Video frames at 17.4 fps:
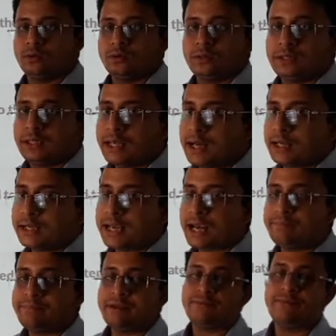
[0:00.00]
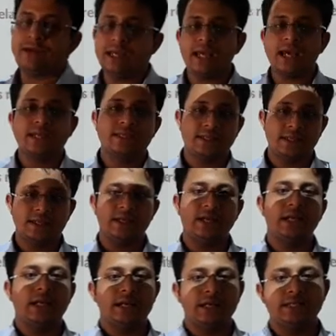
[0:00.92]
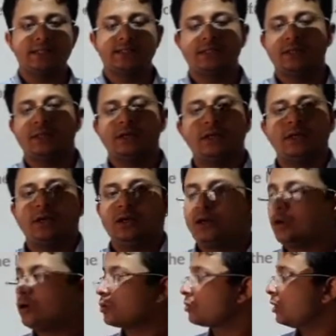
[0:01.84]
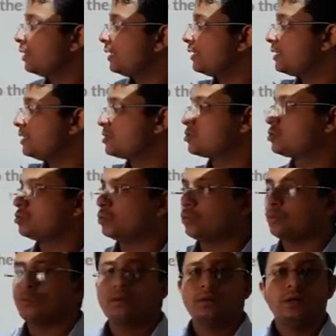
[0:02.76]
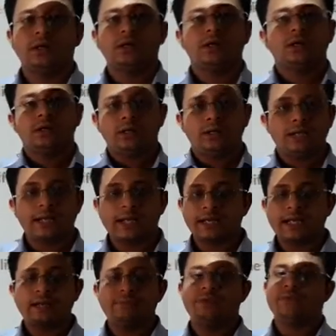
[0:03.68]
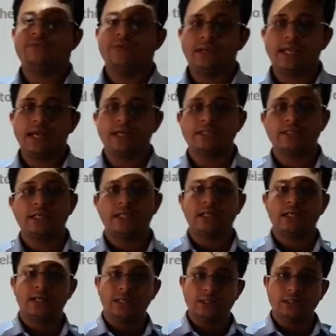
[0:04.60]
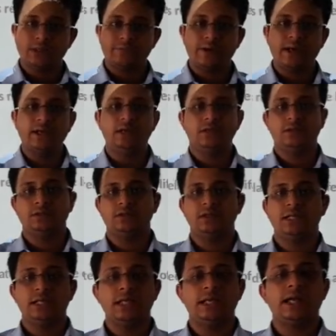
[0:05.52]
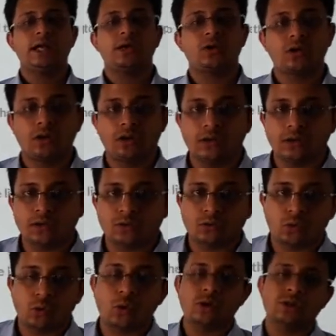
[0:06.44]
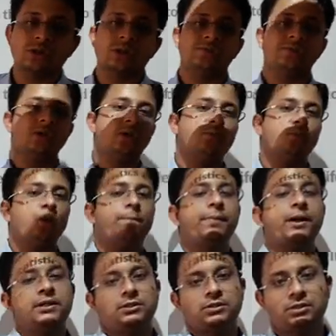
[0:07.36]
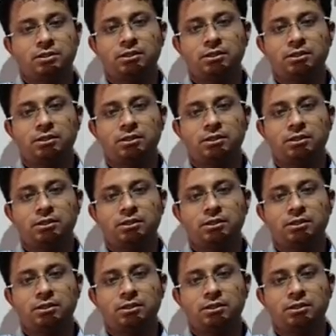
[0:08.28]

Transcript: There can be very uncertainties, not only these two. There can be very uncertainties even in the course of your movement.